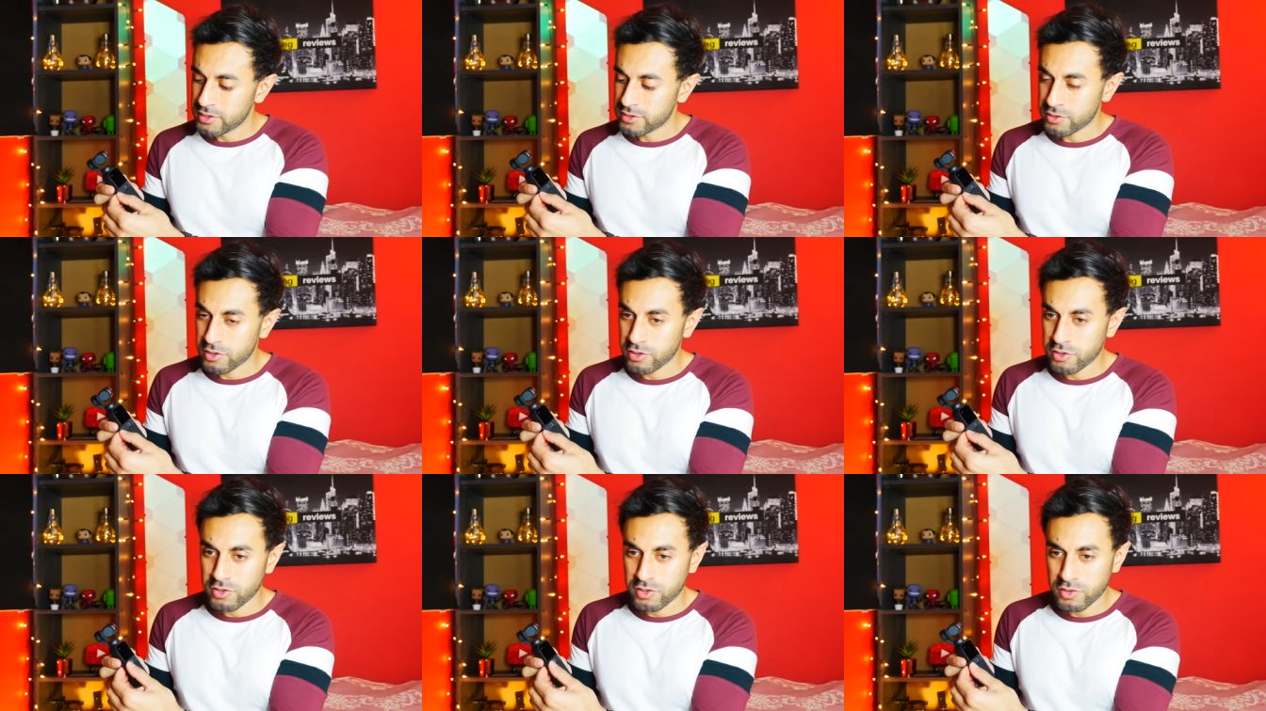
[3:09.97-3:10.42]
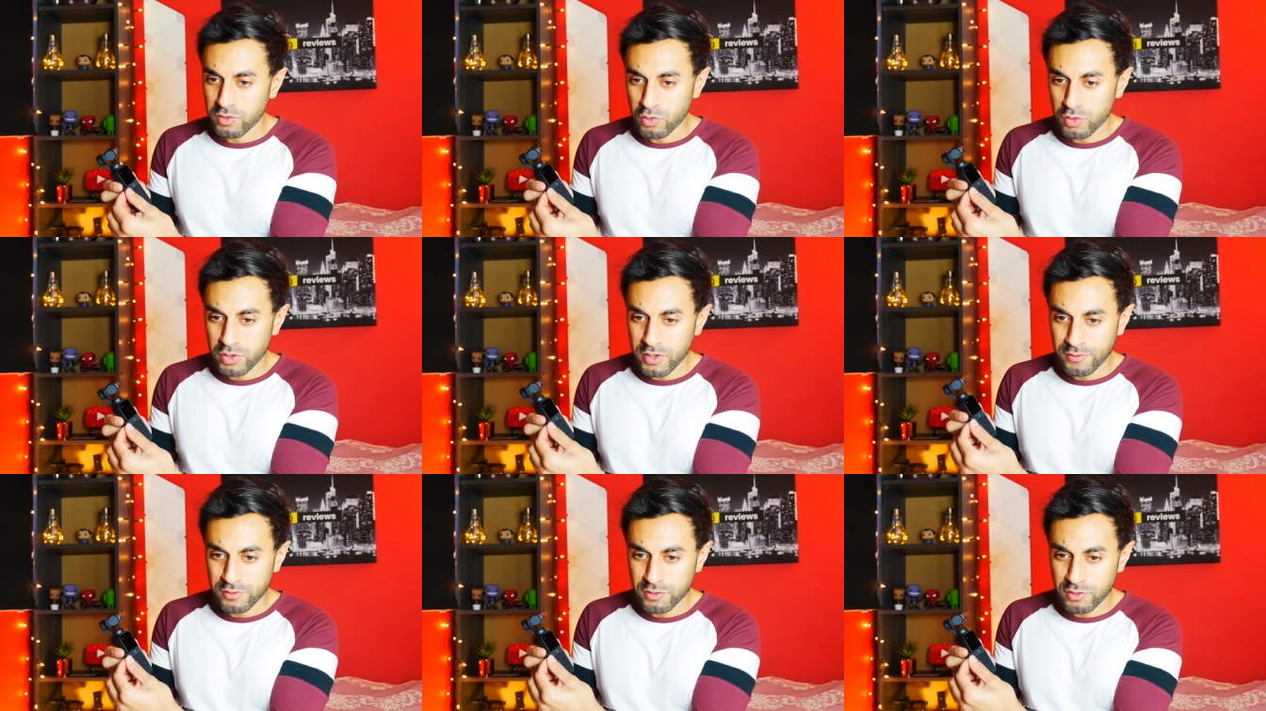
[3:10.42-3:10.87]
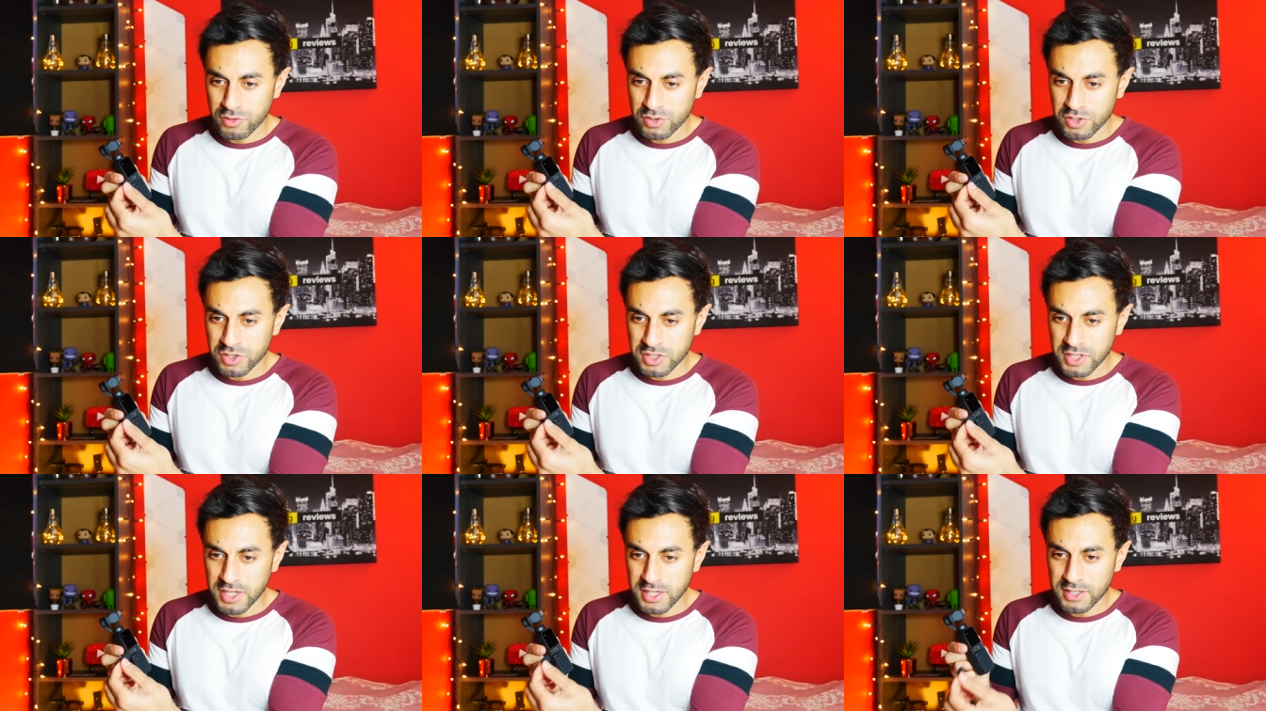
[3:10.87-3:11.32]
So all you have to do is
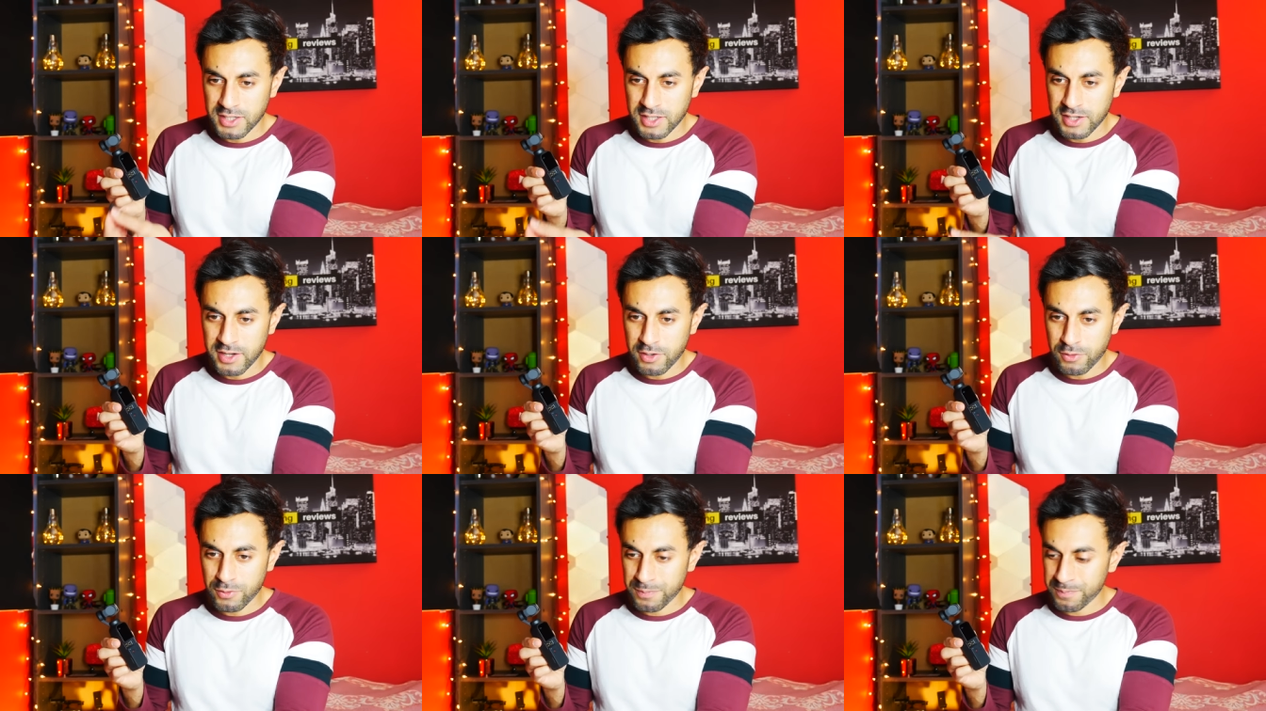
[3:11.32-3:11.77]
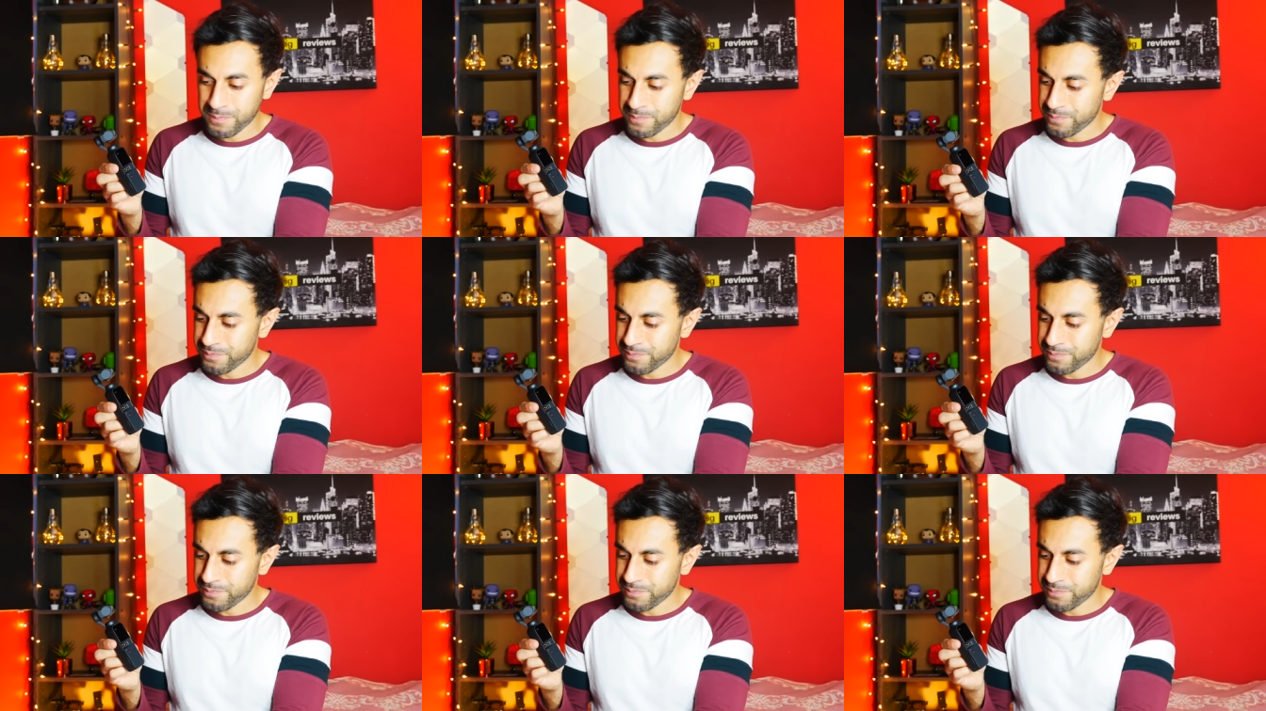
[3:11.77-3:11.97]
just take that out.